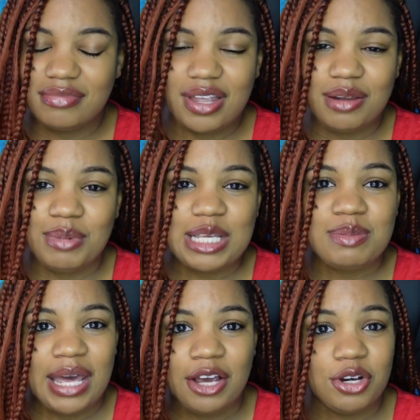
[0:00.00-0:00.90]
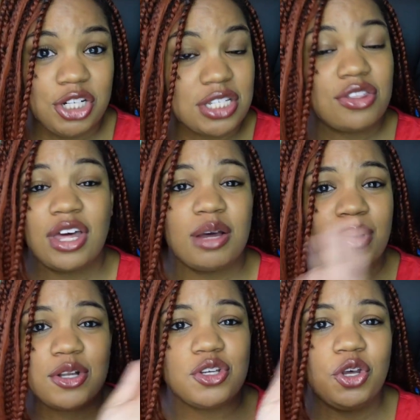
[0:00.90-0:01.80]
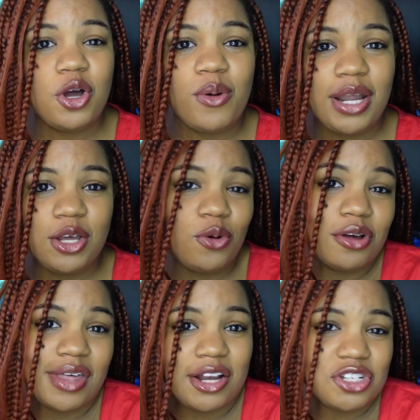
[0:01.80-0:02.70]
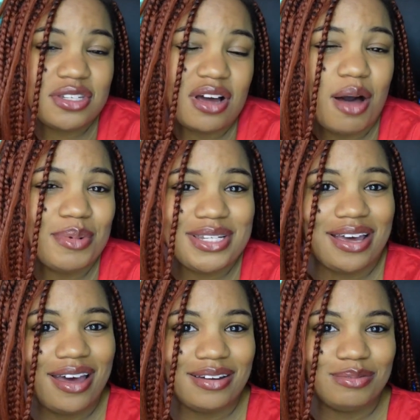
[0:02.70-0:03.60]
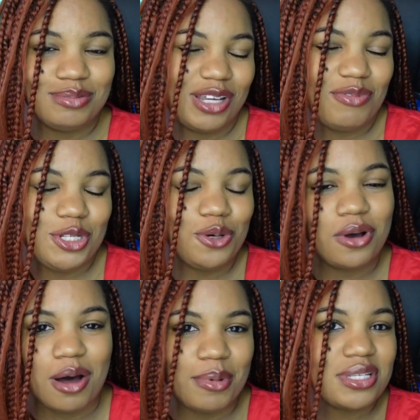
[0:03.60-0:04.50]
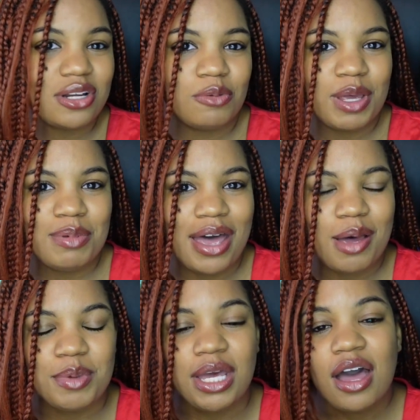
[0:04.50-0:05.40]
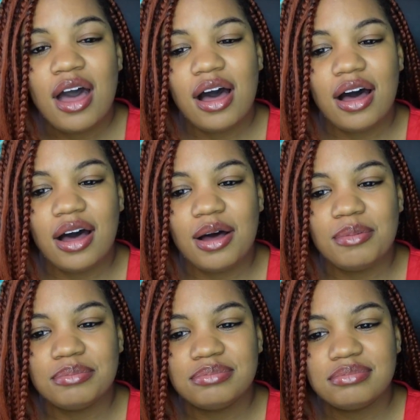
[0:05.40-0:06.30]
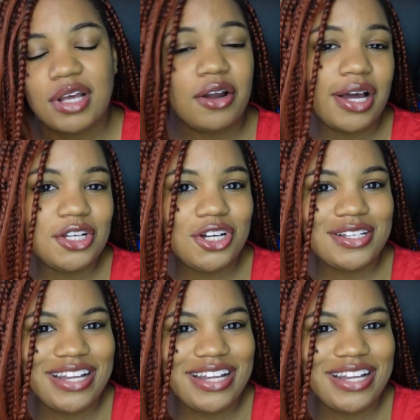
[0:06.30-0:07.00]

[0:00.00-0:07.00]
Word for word: it makes me angry just to think about. So you know what? Ignore that. Just comment again. Give me two comments. It'll make me happy. Um, and I'll catch you guys